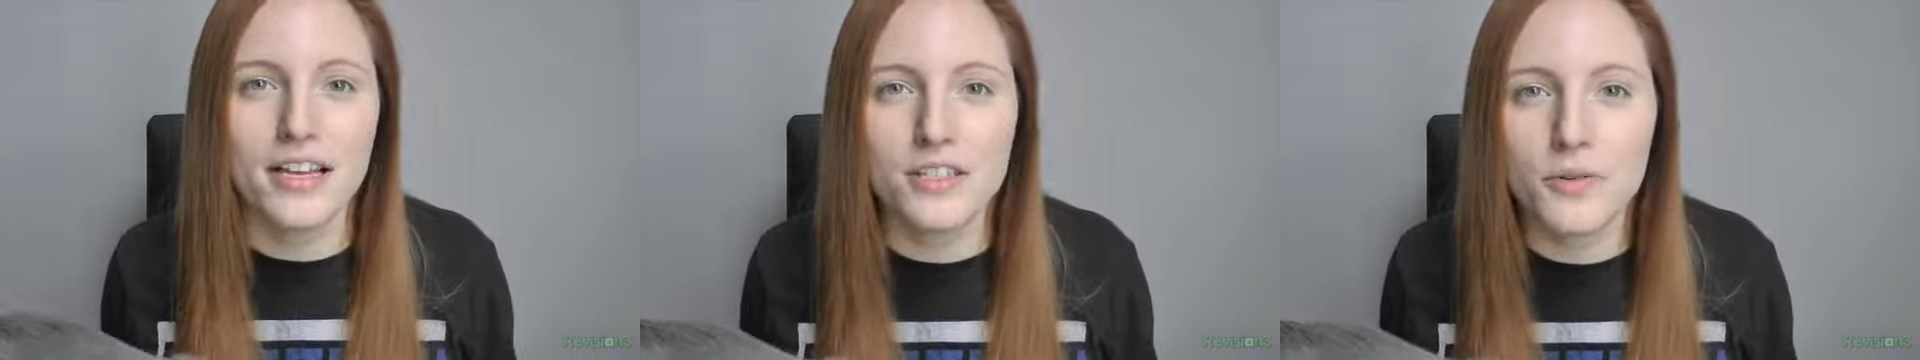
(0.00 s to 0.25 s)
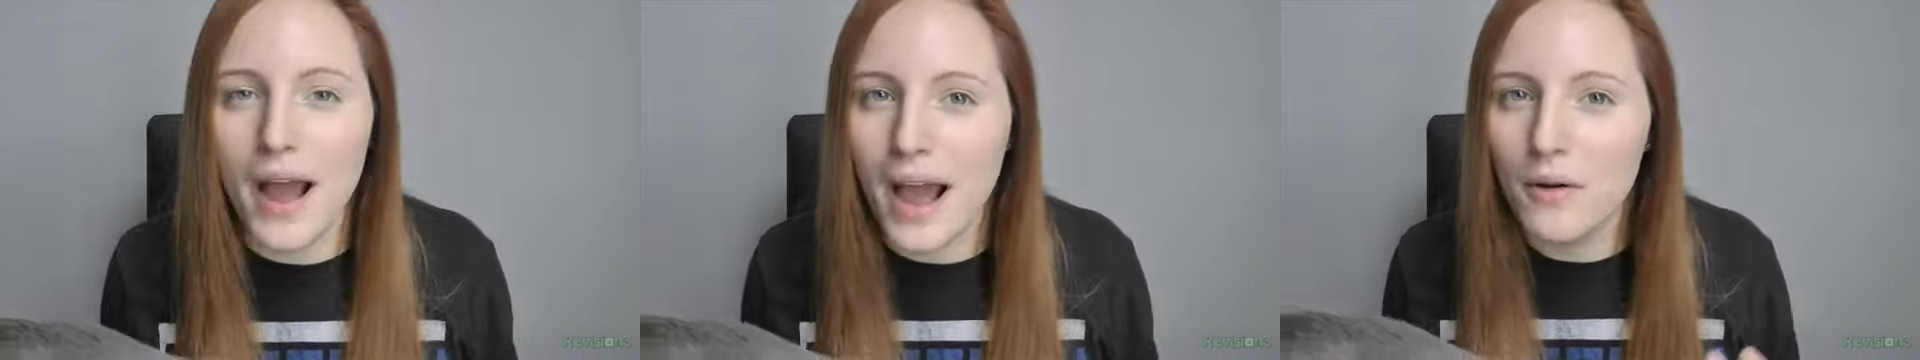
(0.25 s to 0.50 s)

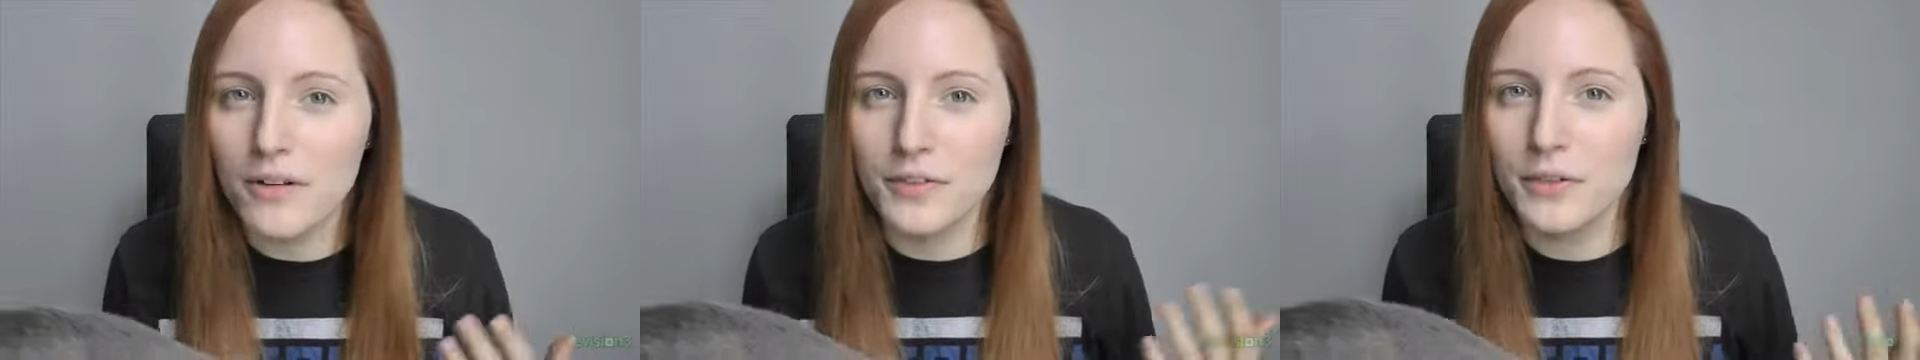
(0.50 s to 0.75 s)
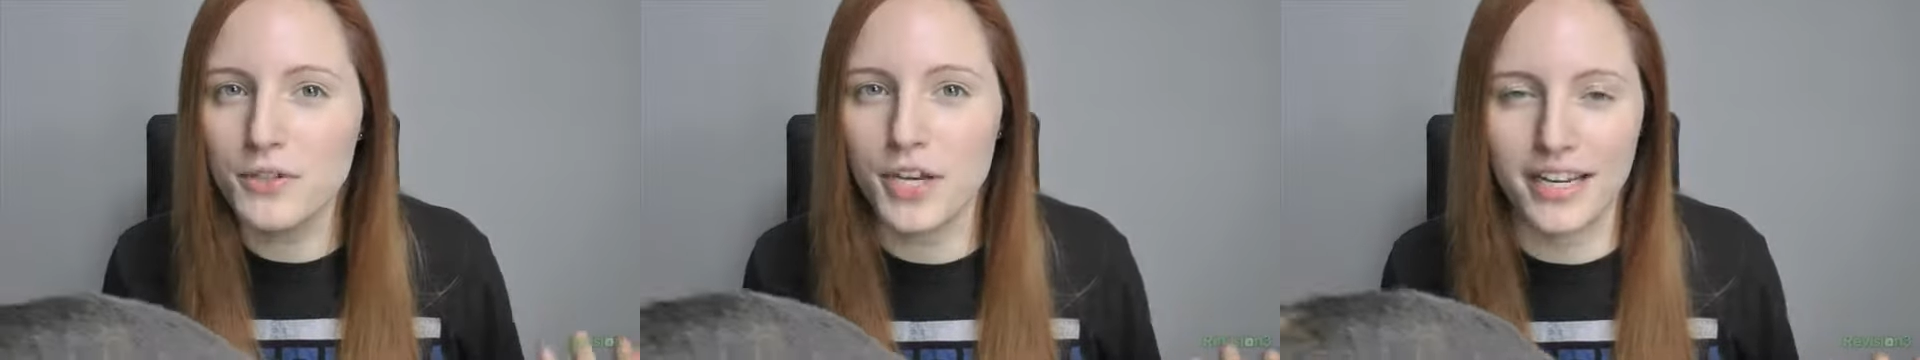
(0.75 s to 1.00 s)
So how
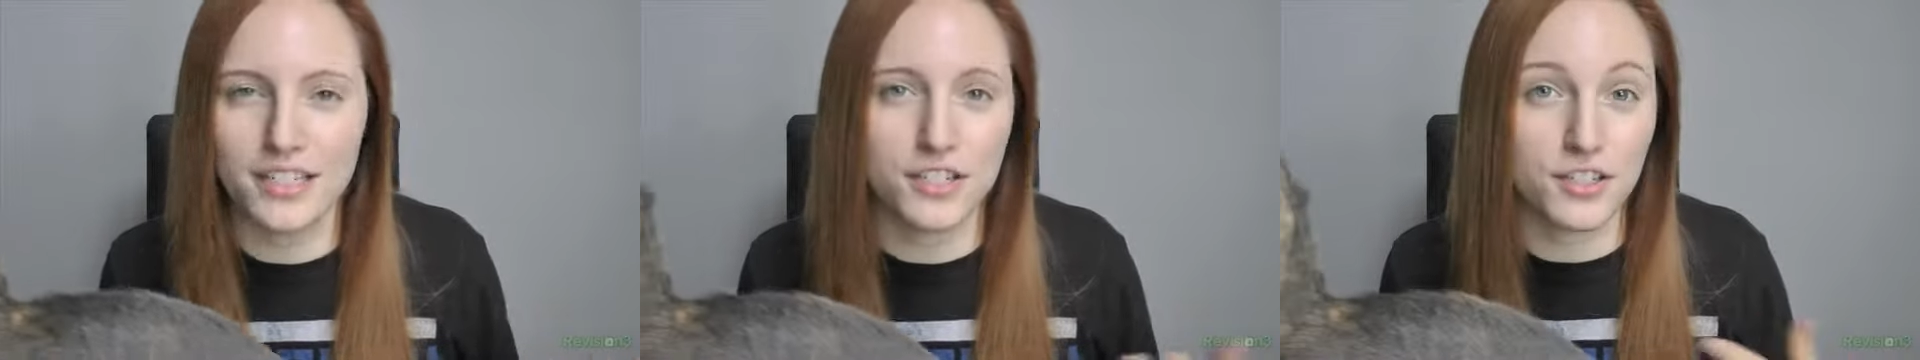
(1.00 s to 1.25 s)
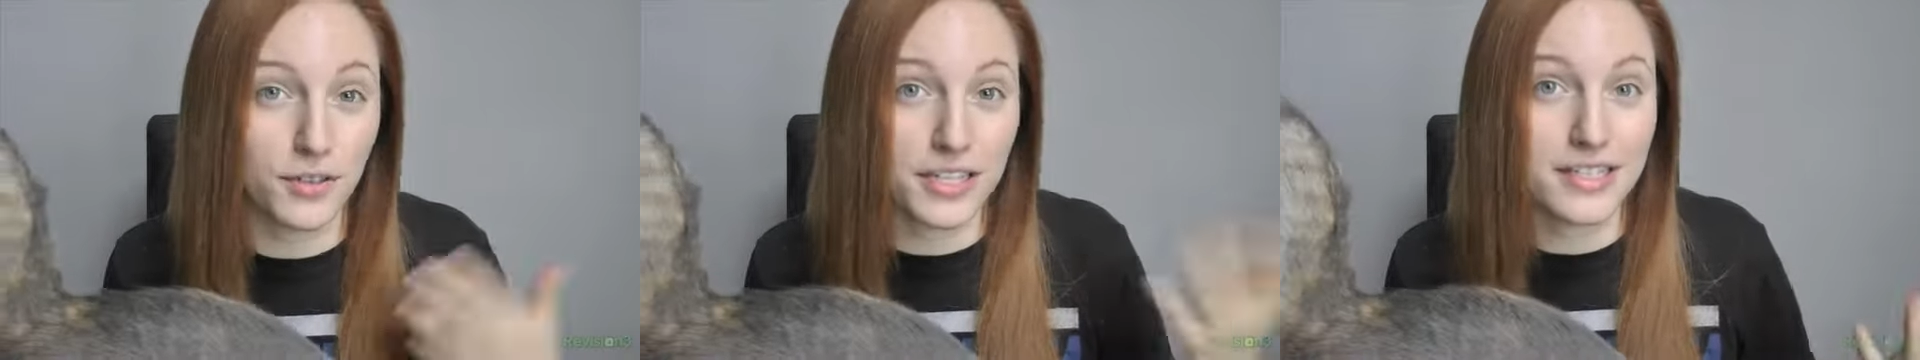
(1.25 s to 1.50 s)
have you
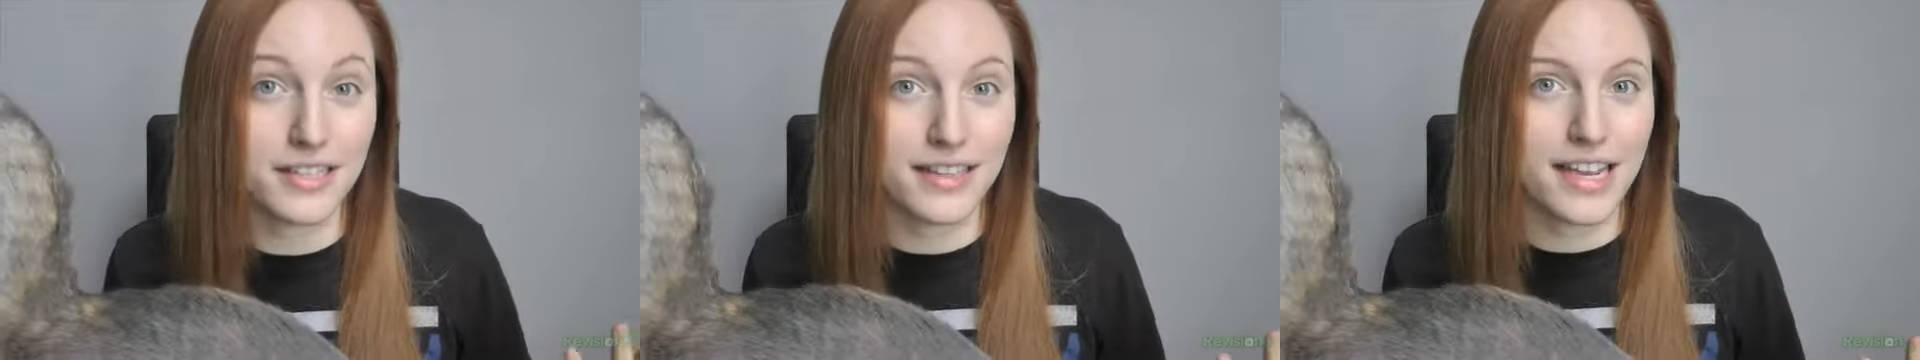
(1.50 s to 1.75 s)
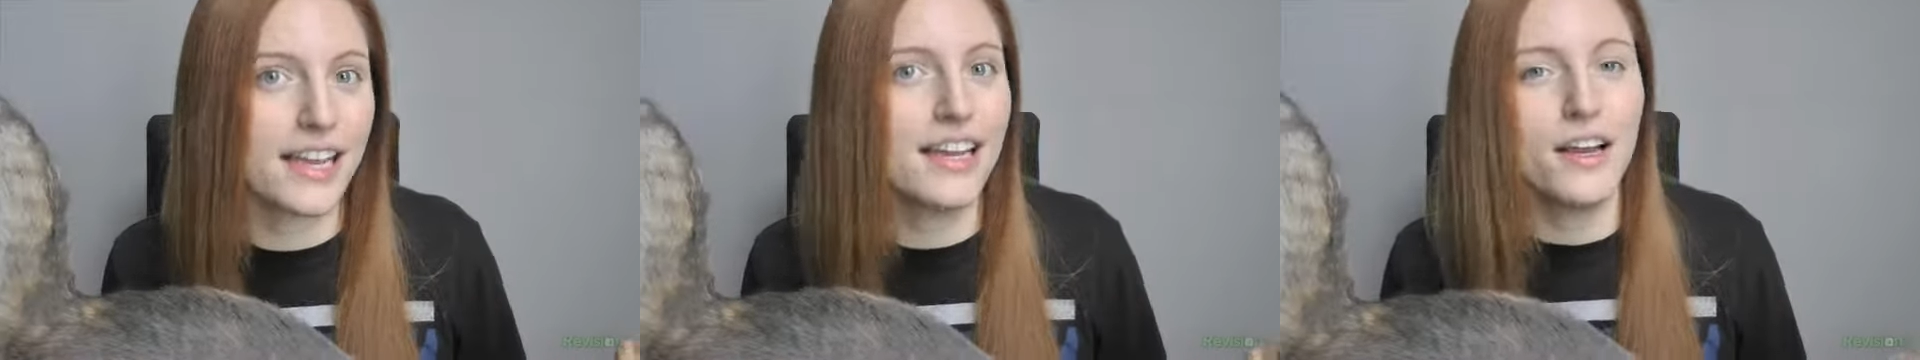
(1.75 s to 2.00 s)
changed
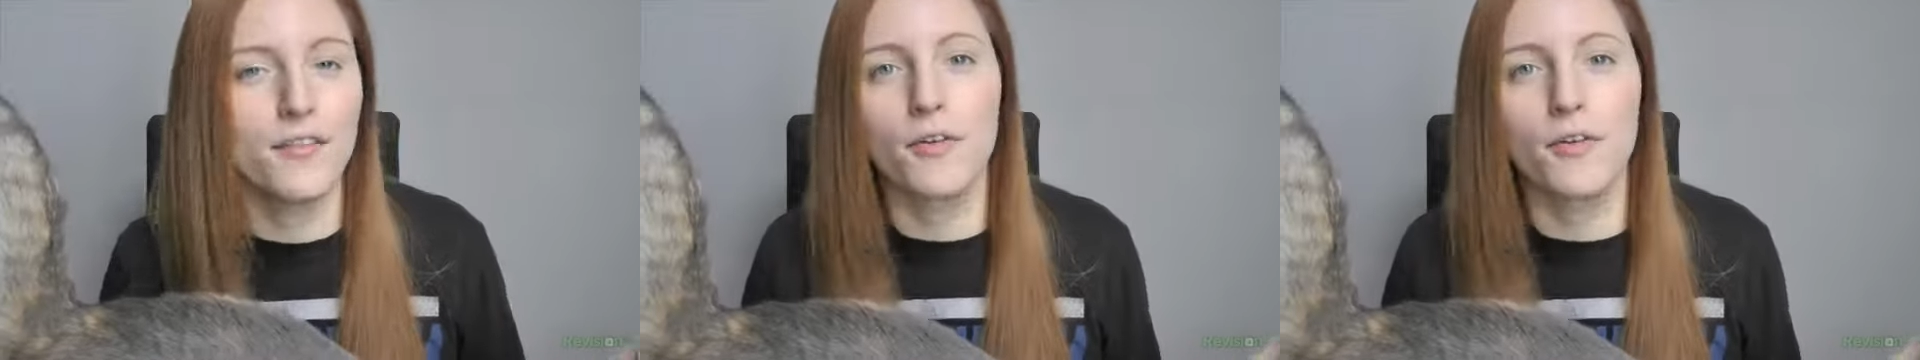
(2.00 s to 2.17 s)
recently?